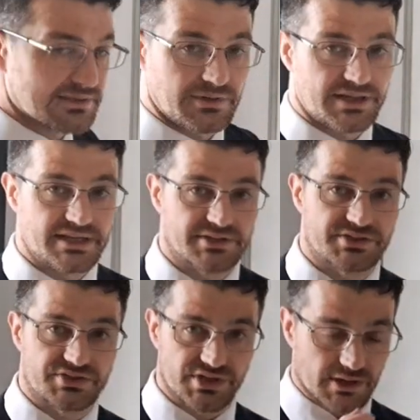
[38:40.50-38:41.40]
what I needed to
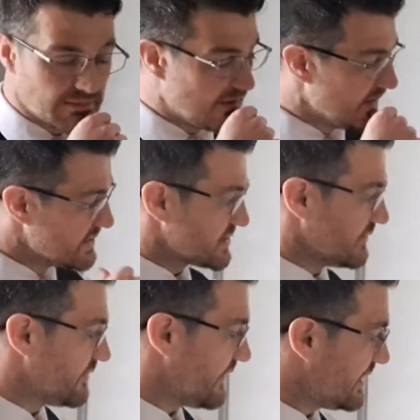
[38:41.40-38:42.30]
show. So
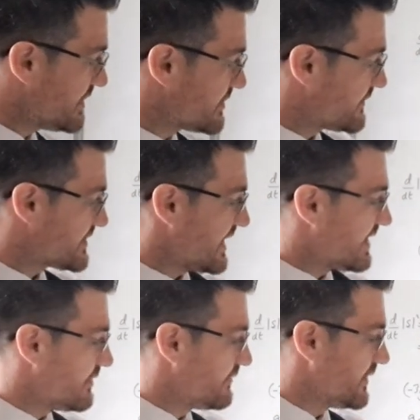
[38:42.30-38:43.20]
for values of sine
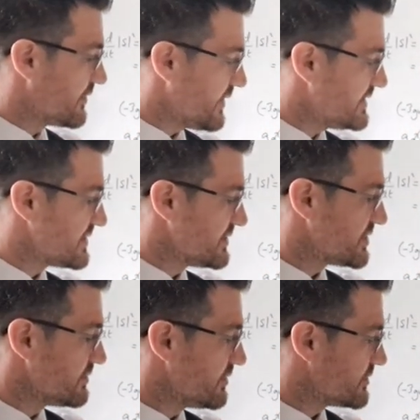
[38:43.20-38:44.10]
alpha greater than
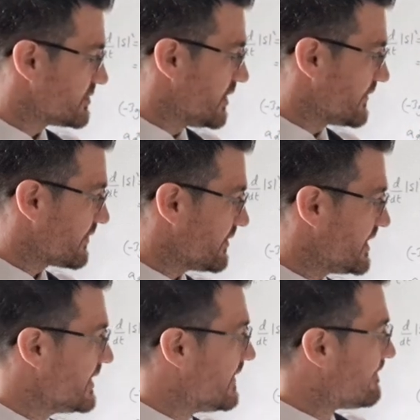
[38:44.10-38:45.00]
2 root 2 over 3,
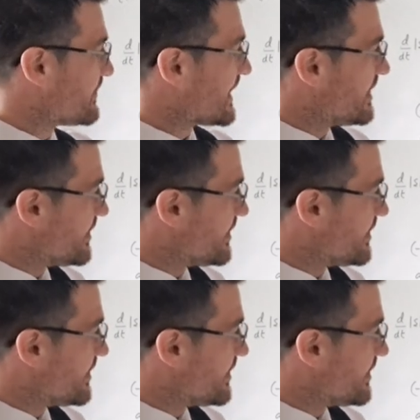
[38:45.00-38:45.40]
the